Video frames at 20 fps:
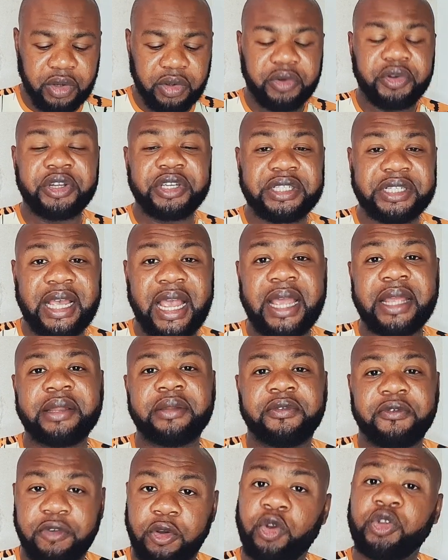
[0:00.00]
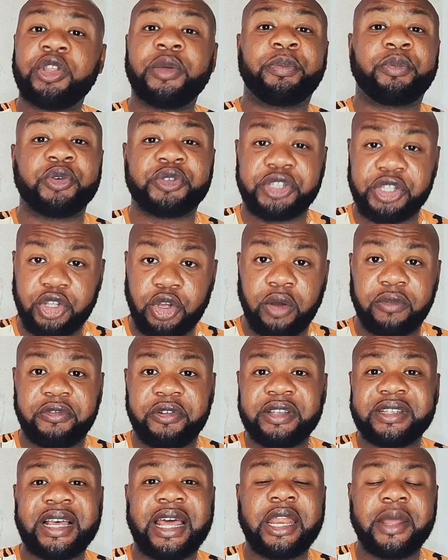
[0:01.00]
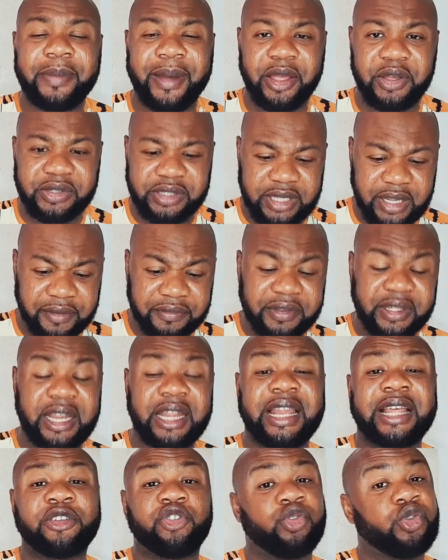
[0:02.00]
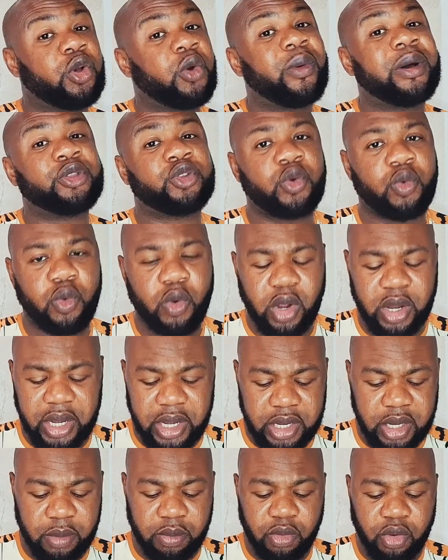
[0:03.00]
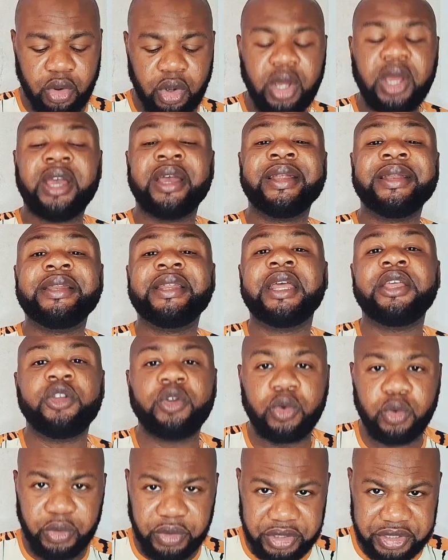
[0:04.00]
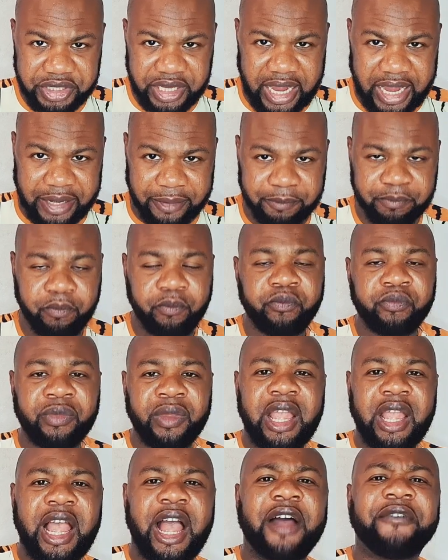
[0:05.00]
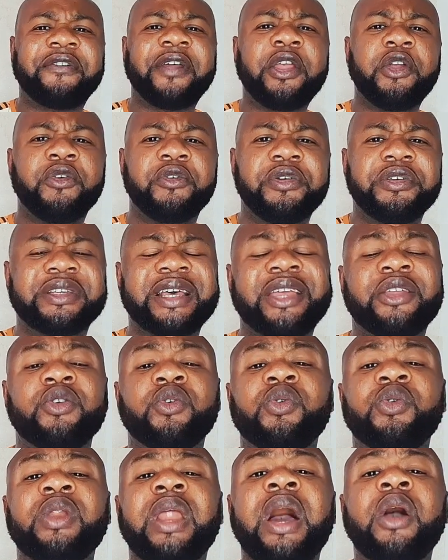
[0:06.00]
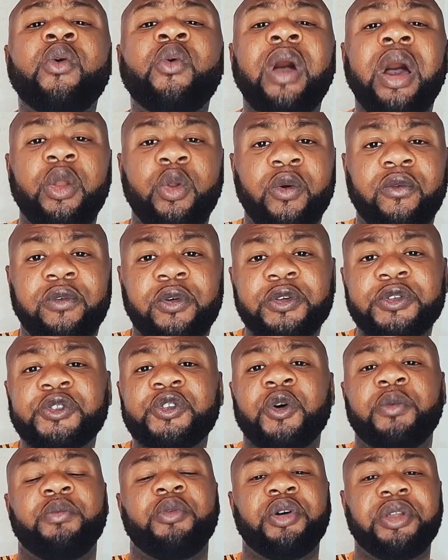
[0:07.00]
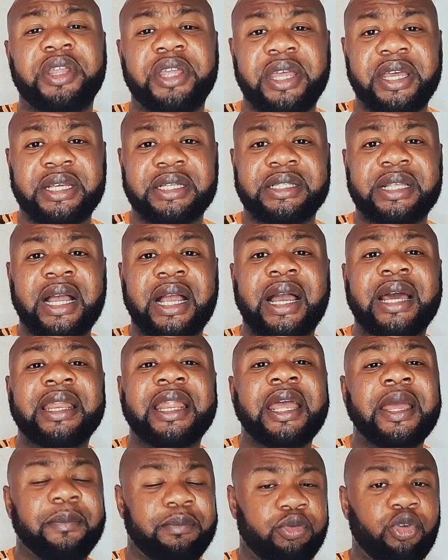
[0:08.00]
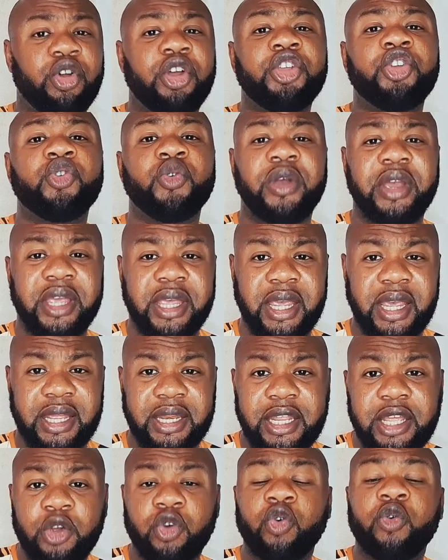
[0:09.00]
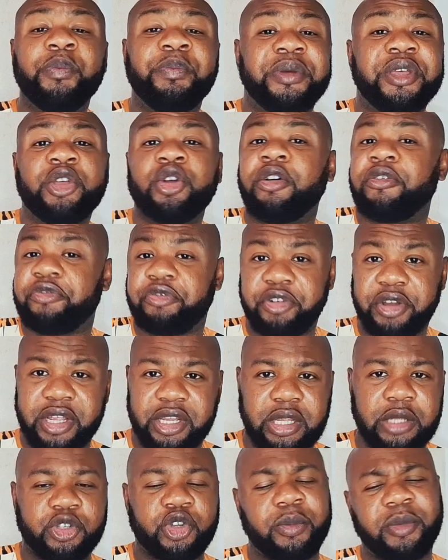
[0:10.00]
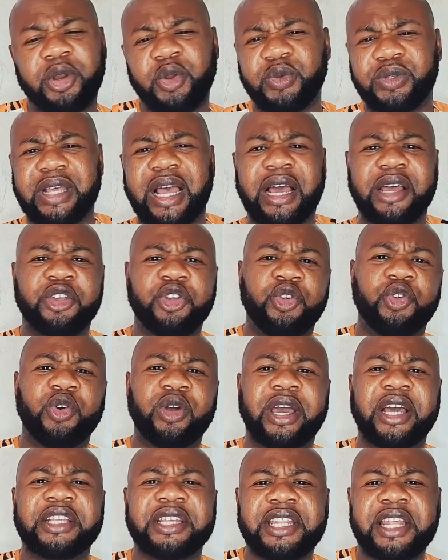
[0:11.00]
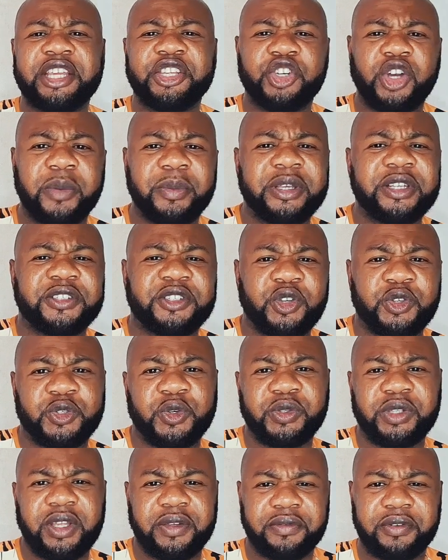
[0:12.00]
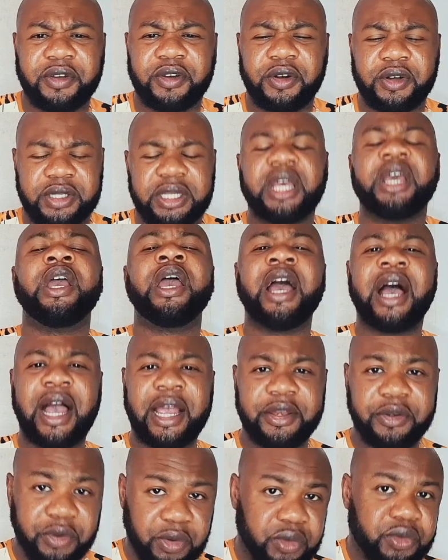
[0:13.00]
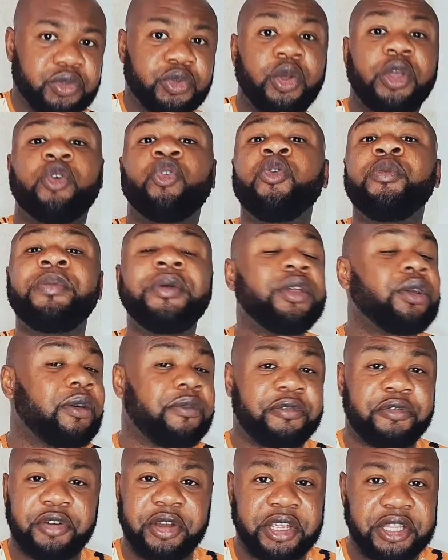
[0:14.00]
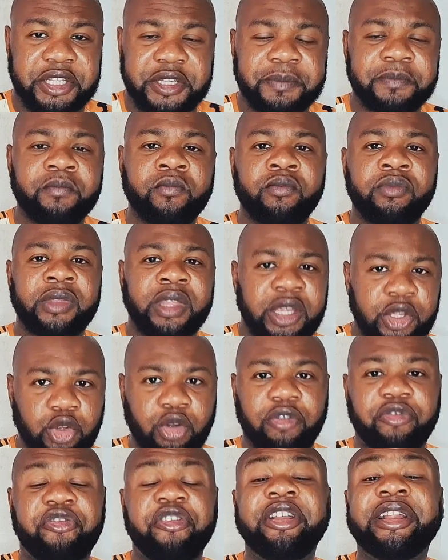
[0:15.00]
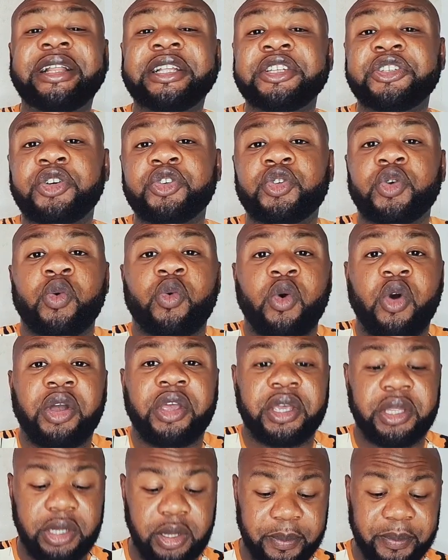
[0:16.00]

Resign, follow the procedure of resigning by yourself, tell them that you don't want to work anymore, then you resign. After you resign, you now go and look for somebody else that can employ you again. It could be your friend. Somebody will say, you know, getting a job is so difficult. I know. So it could be your friend that is also working.